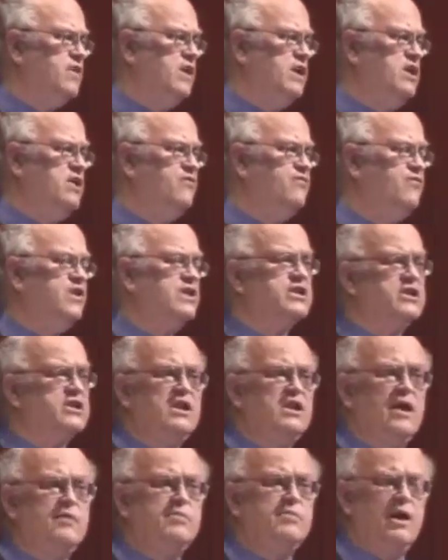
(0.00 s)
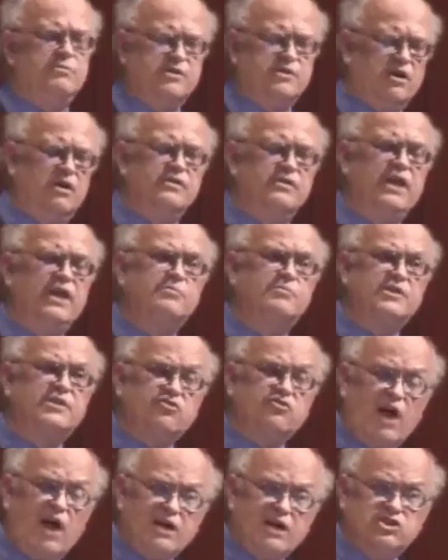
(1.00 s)
the physical, I'm sorry, the
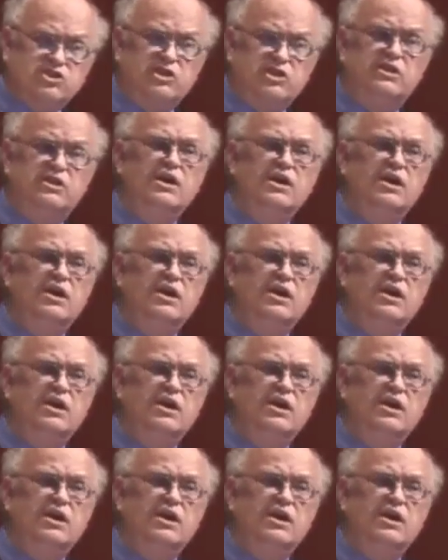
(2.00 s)
abstraction